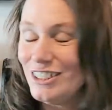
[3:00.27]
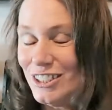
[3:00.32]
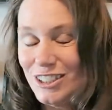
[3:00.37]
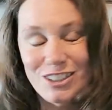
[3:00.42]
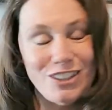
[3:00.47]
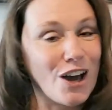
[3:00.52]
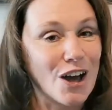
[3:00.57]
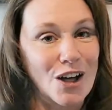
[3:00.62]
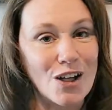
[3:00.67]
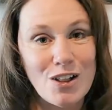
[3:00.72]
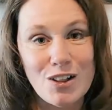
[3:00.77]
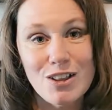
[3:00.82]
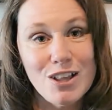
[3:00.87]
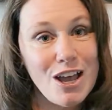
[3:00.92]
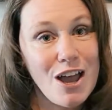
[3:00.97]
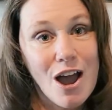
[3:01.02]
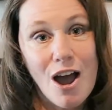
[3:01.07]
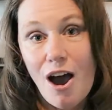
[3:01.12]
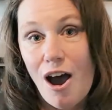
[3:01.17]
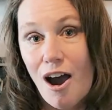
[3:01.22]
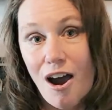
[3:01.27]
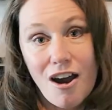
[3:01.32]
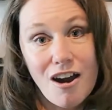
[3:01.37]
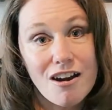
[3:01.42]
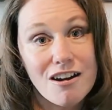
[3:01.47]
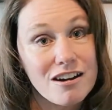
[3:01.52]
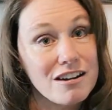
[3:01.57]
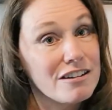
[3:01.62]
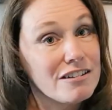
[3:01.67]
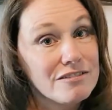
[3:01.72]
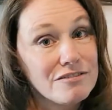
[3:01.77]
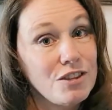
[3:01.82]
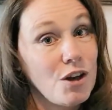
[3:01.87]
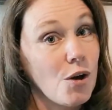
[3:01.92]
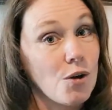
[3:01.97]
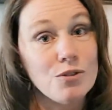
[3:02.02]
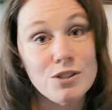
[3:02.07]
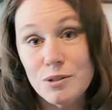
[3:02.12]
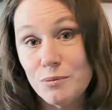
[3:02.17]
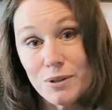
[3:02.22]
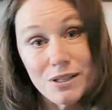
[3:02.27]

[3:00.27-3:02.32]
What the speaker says: Y'all are the only